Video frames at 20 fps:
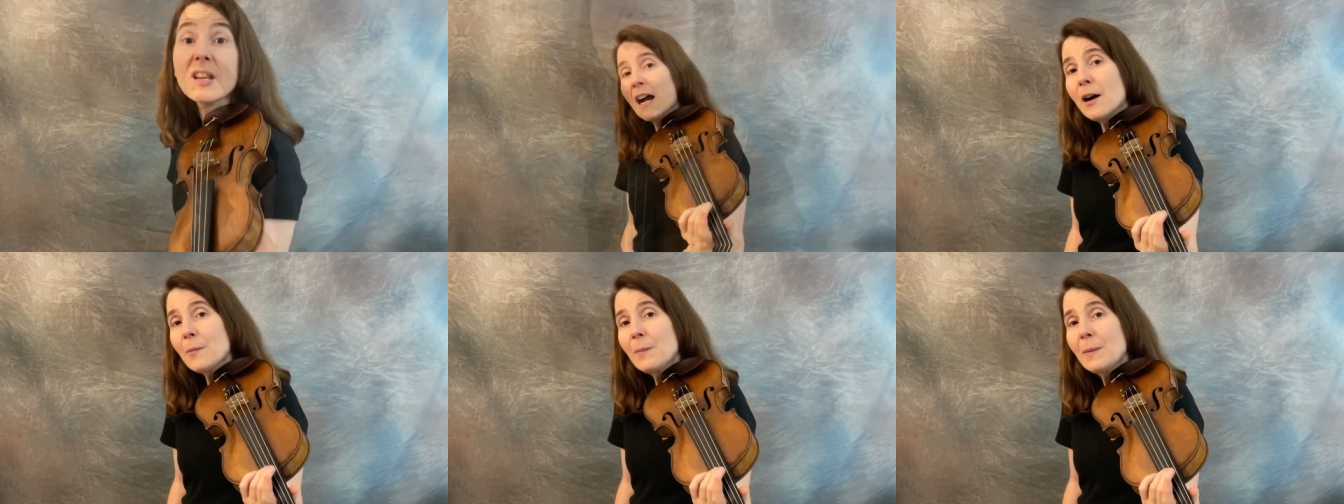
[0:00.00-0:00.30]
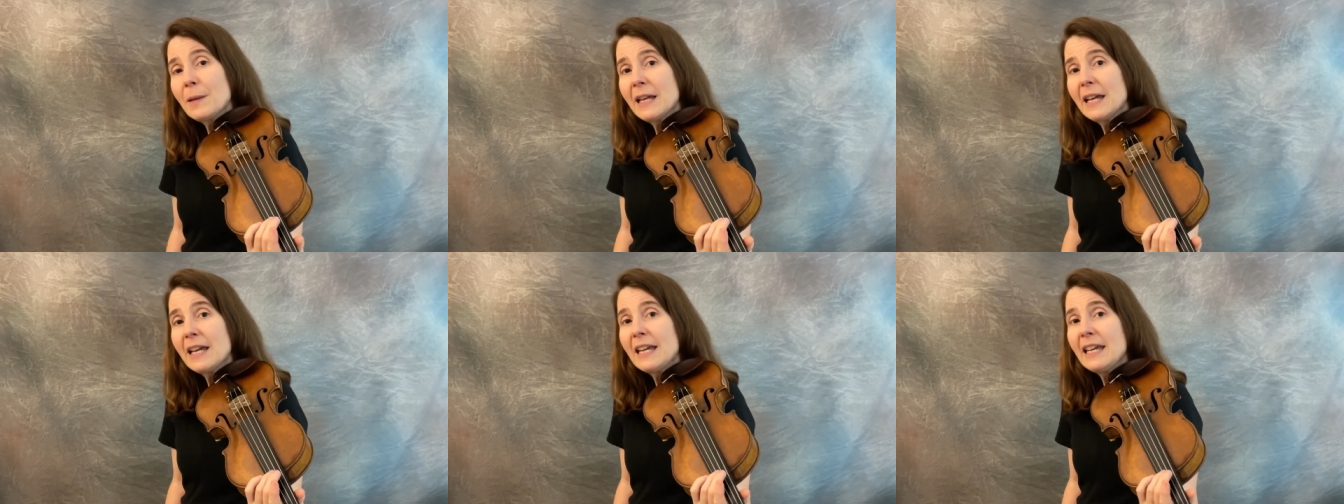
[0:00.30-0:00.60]
I'll
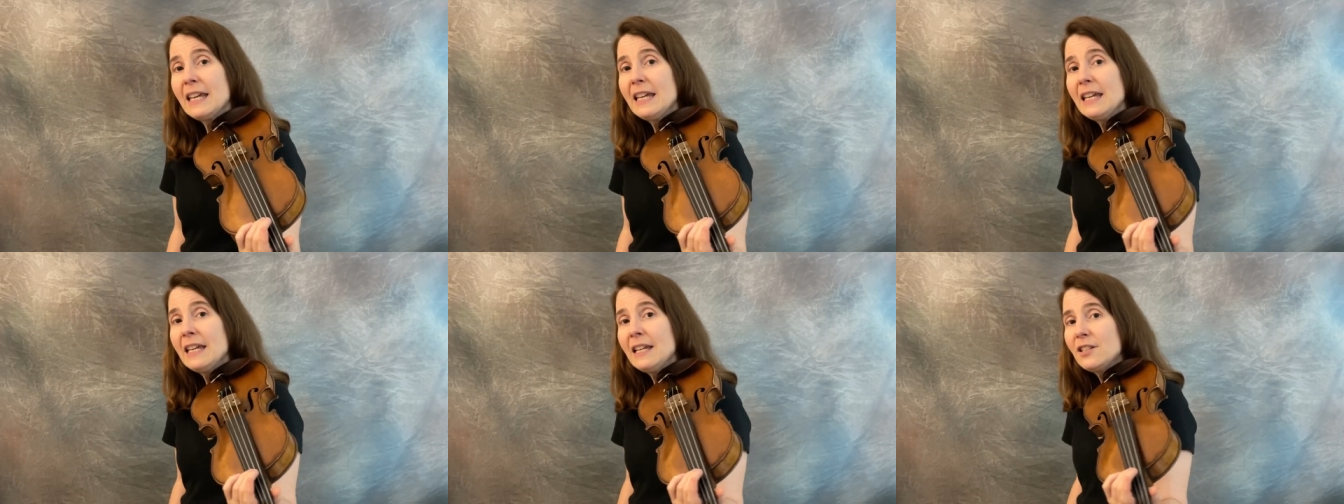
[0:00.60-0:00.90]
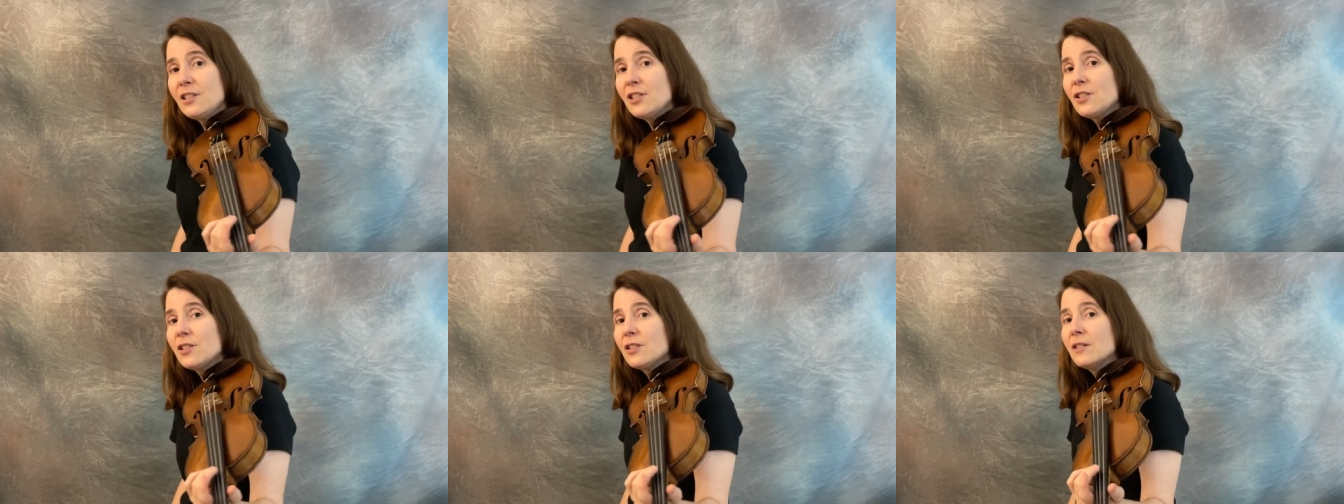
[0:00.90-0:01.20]
play
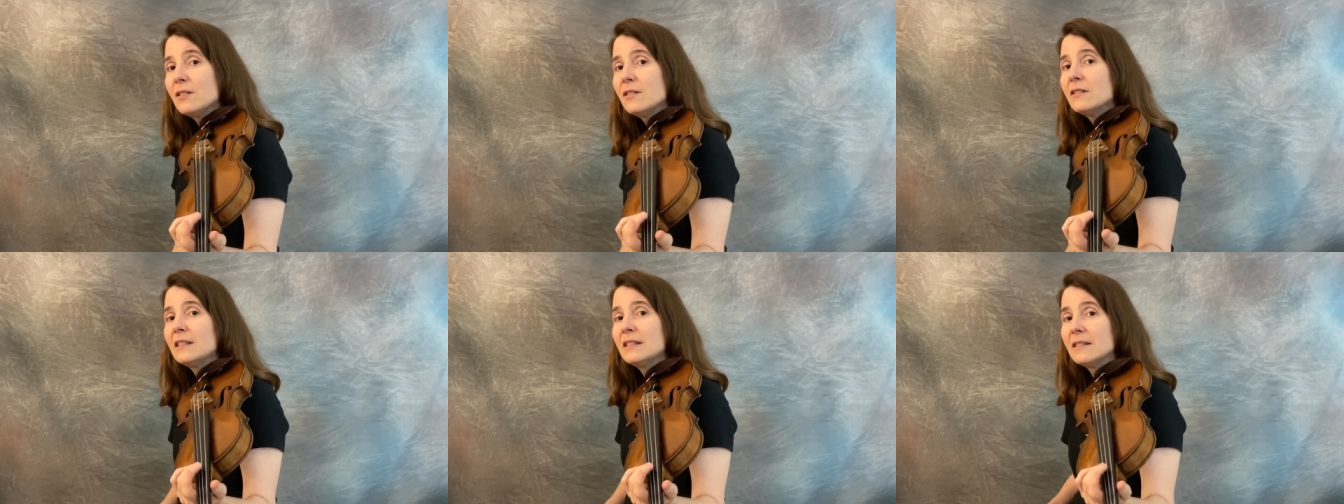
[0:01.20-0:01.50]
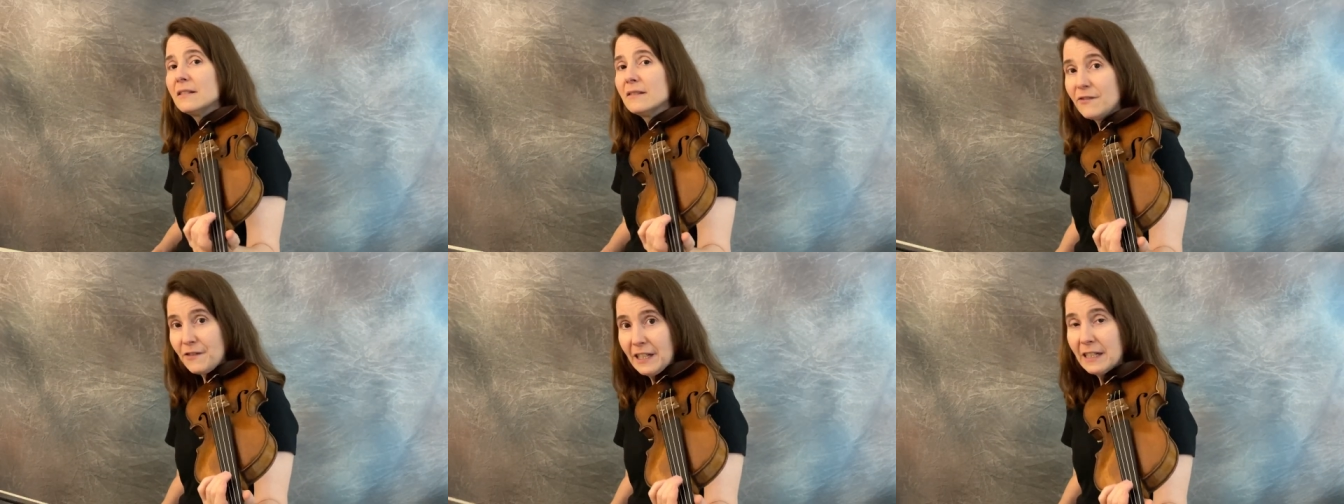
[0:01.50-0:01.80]
each
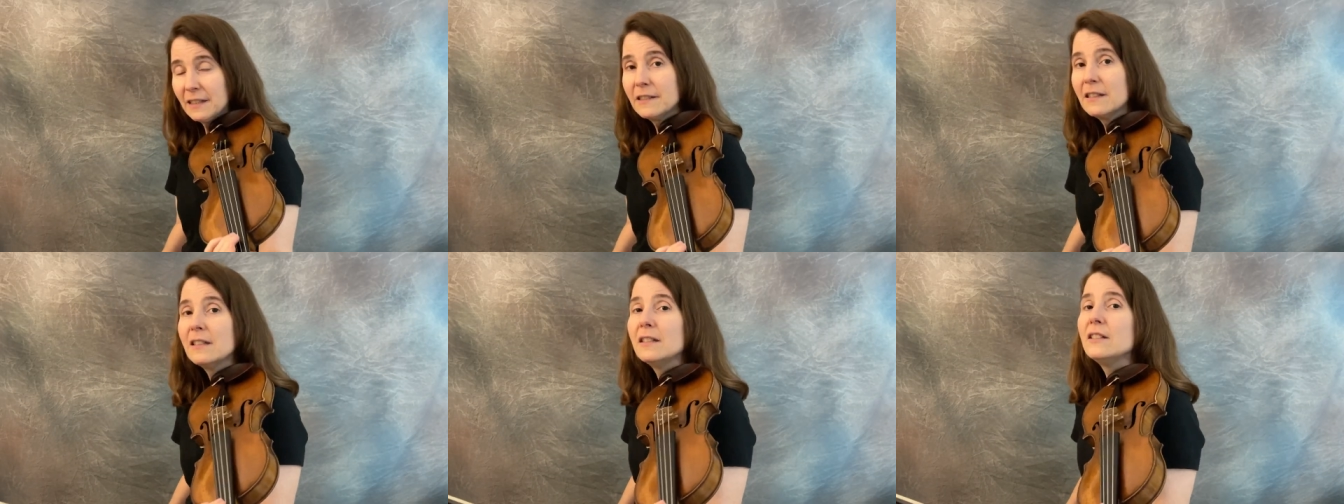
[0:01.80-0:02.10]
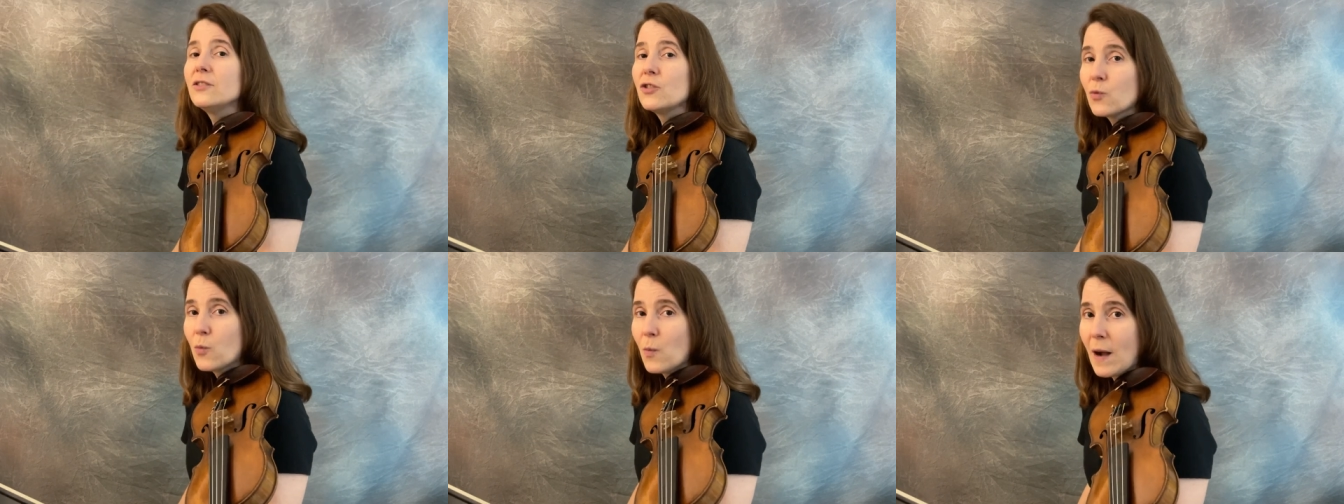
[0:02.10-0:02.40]
fill
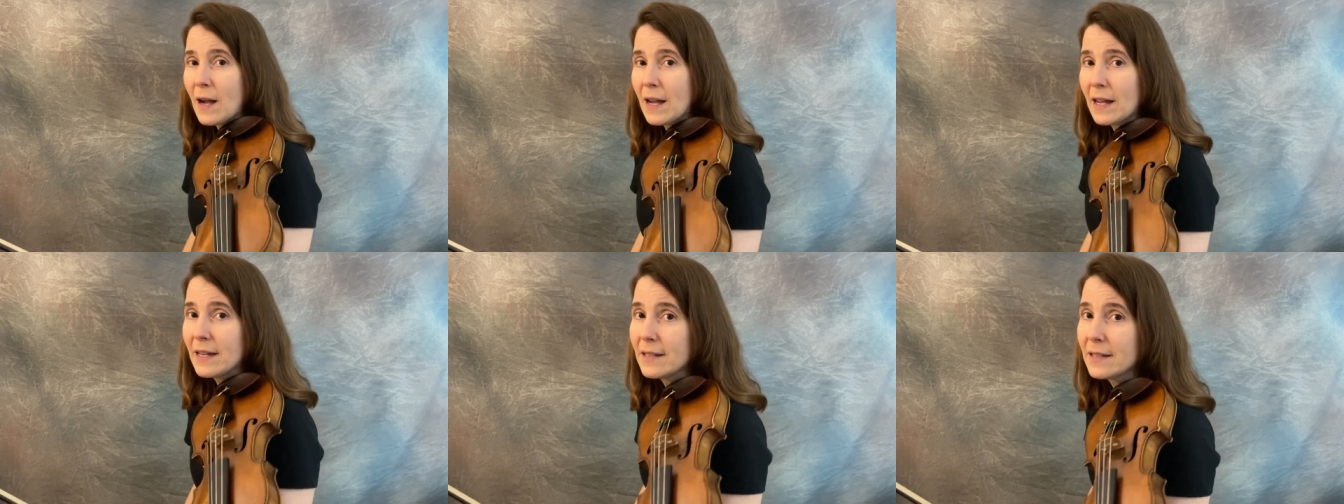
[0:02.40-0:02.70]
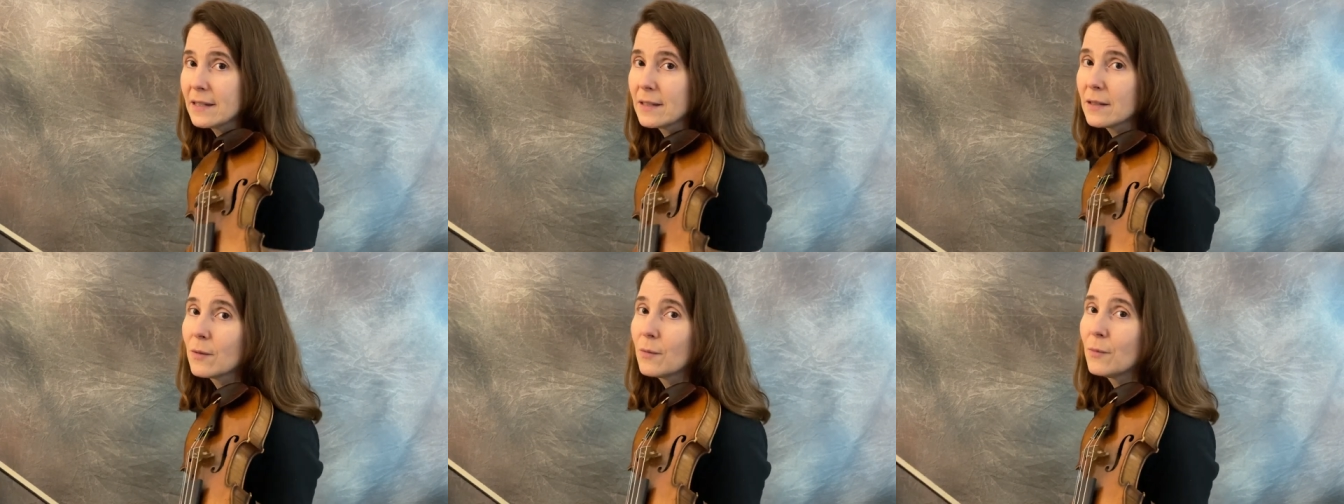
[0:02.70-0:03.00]

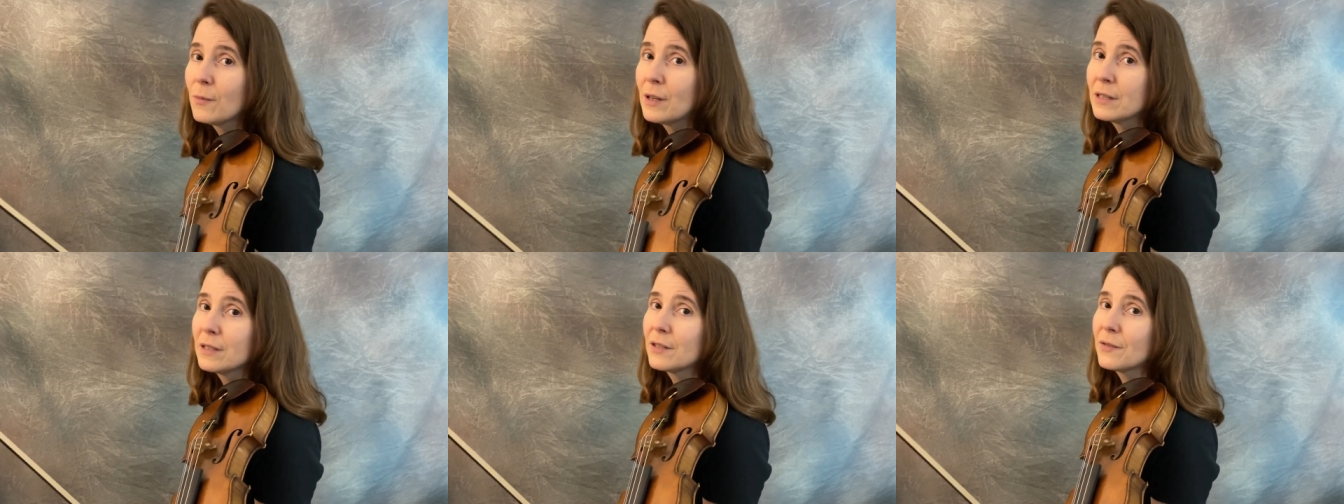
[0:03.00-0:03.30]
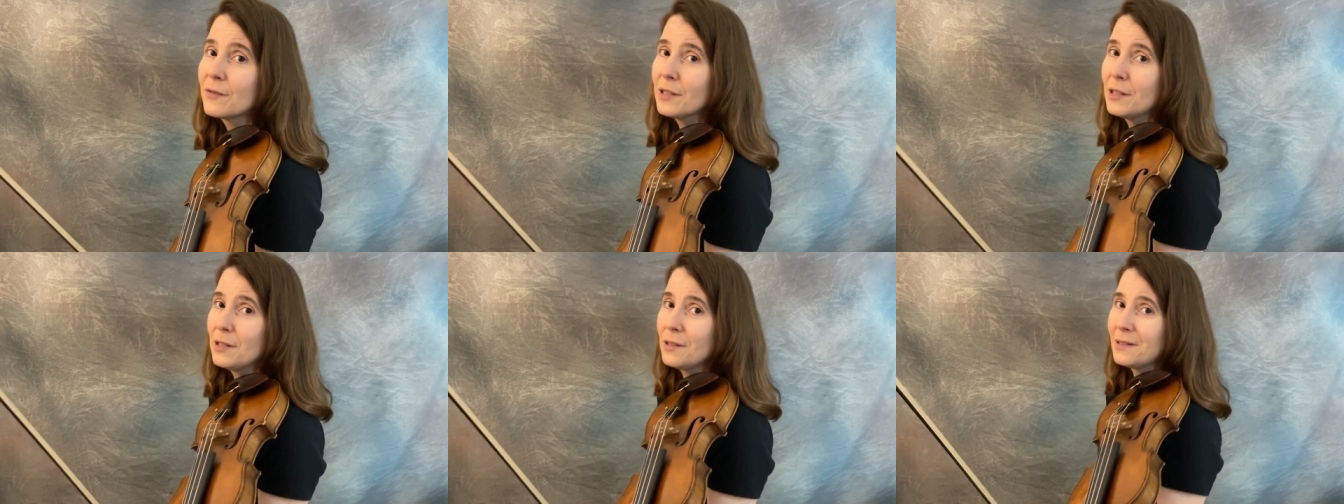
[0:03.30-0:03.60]
twice once
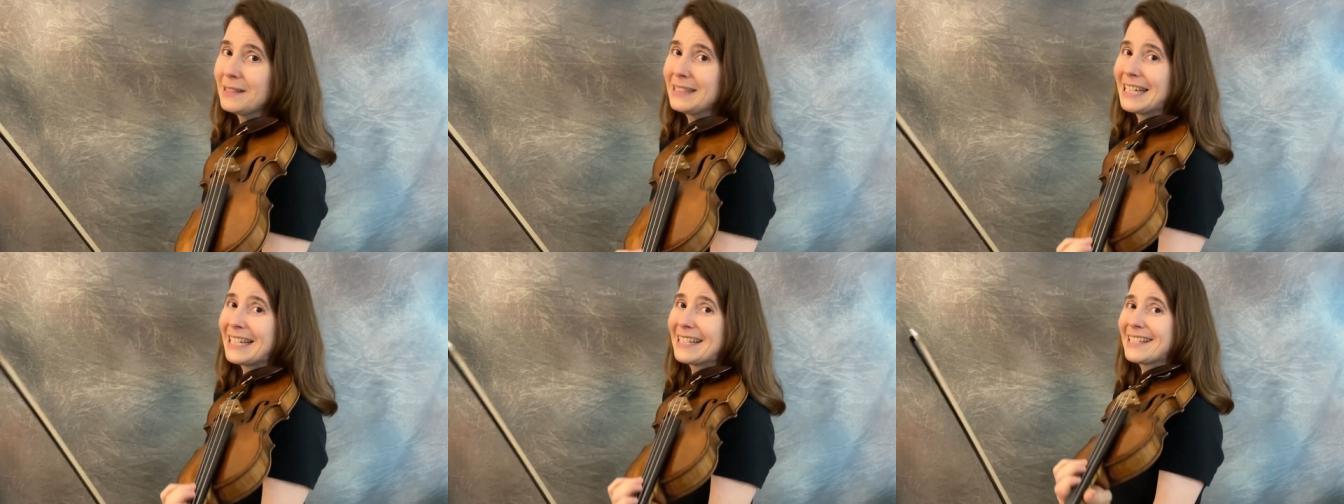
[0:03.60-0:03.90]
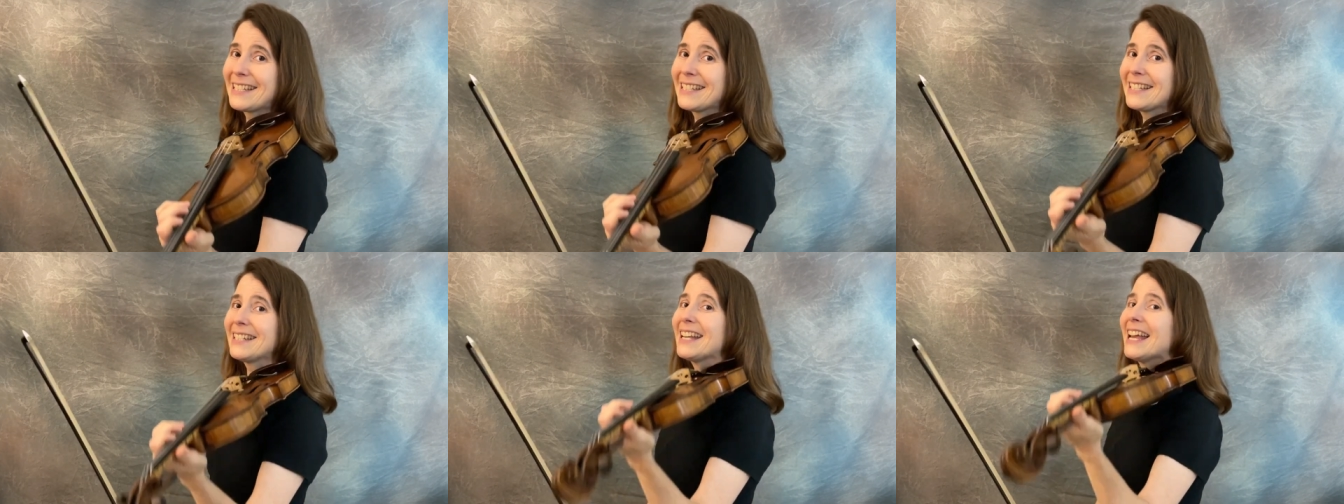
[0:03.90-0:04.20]
for you to
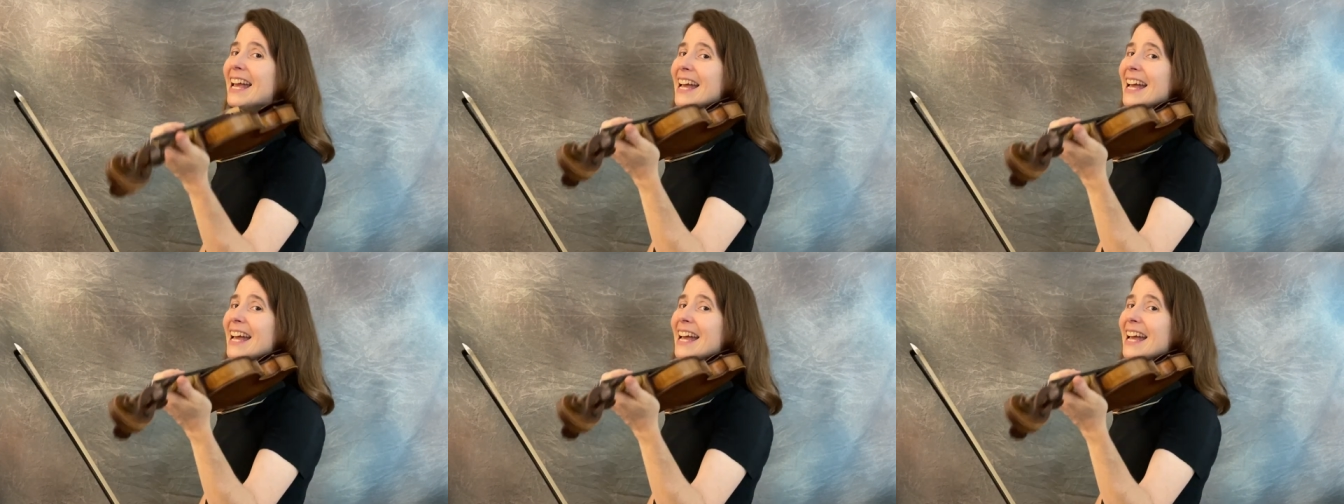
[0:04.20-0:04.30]
listen,